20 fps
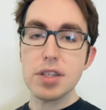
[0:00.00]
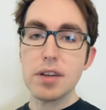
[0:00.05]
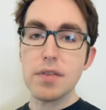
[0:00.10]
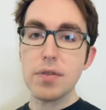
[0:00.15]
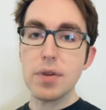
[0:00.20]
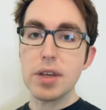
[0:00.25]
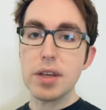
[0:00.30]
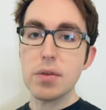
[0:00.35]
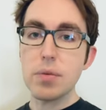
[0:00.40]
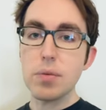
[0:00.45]
If
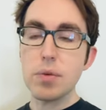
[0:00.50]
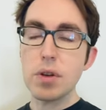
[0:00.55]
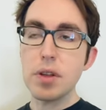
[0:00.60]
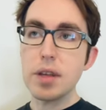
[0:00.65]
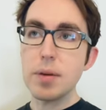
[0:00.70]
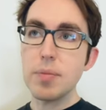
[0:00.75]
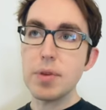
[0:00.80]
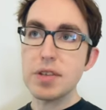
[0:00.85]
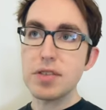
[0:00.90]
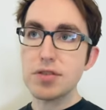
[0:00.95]
we can
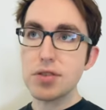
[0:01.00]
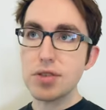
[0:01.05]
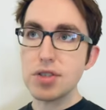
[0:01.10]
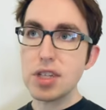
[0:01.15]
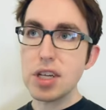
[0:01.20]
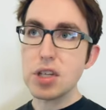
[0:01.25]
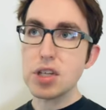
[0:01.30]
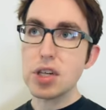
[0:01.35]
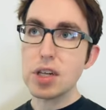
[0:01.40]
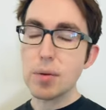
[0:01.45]
really be
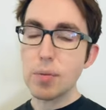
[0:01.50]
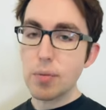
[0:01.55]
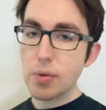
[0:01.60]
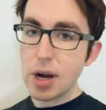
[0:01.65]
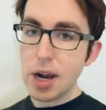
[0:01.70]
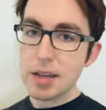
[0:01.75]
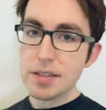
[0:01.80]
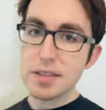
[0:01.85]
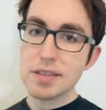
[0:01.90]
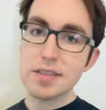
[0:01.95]
strategic and
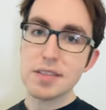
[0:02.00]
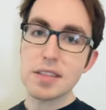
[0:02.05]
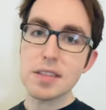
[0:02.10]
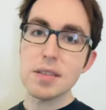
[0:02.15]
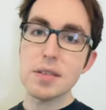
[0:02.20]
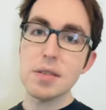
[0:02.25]
practice